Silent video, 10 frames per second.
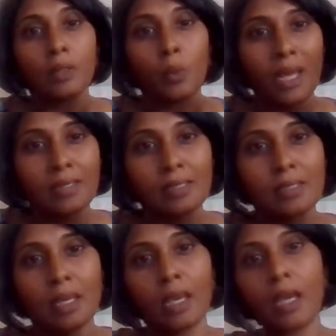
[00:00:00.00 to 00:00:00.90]
the West
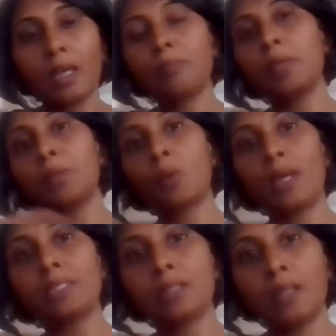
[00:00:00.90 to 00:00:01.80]
and maybe
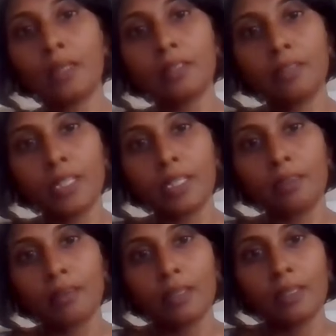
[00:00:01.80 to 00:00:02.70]
quite another thing
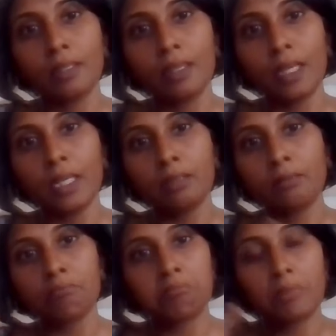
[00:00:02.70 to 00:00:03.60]
in
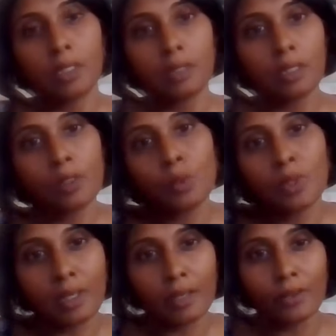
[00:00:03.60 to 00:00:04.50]
a third
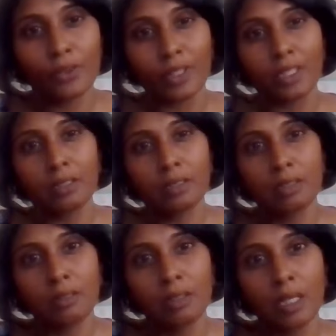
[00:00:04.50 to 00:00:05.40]
world country?
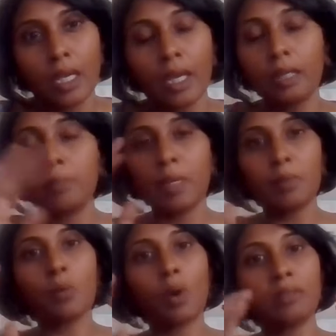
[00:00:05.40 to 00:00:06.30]
And maybe
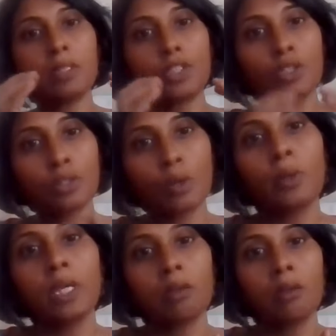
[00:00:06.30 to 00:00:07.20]
what they're
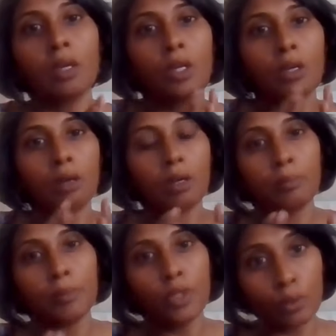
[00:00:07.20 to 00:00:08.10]
showing
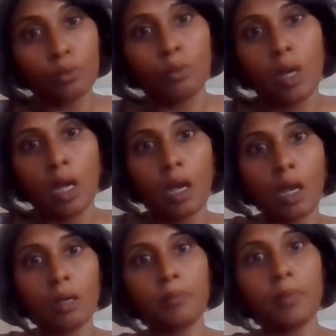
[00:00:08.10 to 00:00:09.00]
you
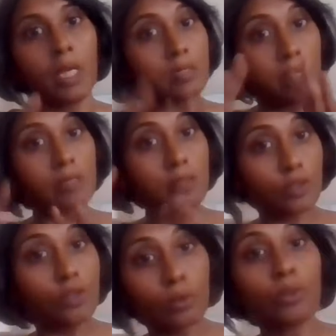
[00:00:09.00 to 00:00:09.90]
is the
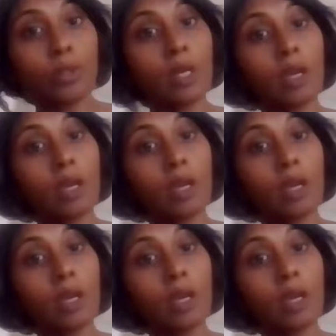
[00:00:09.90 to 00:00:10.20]
truth,